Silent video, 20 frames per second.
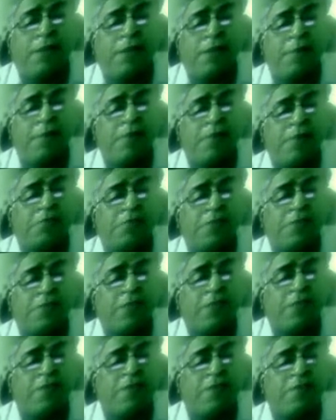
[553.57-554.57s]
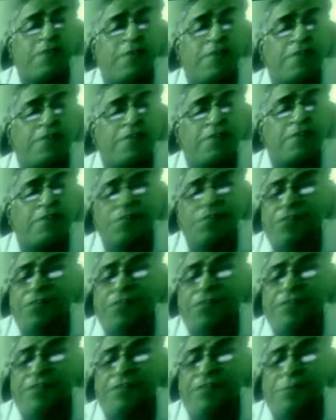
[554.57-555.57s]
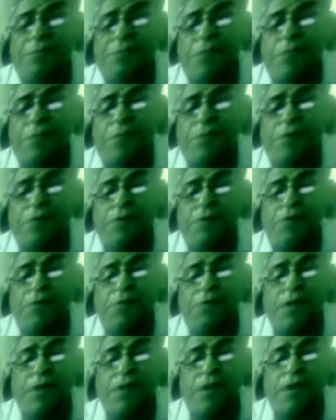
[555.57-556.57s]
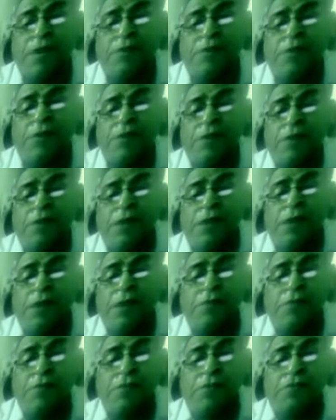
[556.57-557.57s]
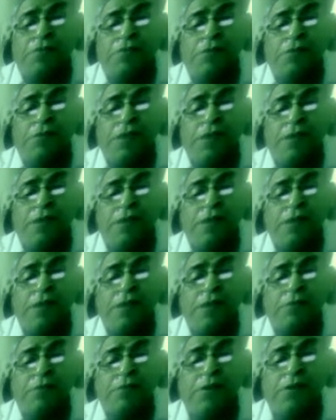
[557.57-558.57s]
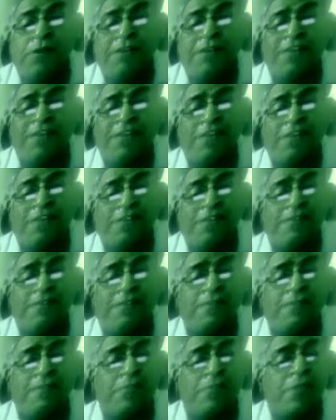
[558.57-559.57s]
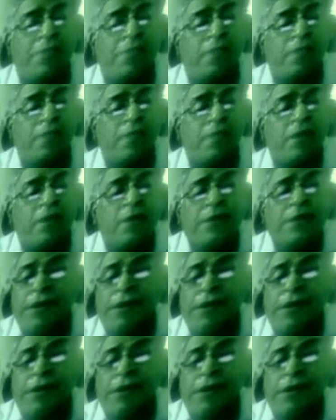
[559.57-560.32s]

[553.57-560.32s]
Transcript: used in the evaluation of the offers received from the employee. Overall, individuals who are risk averse tended to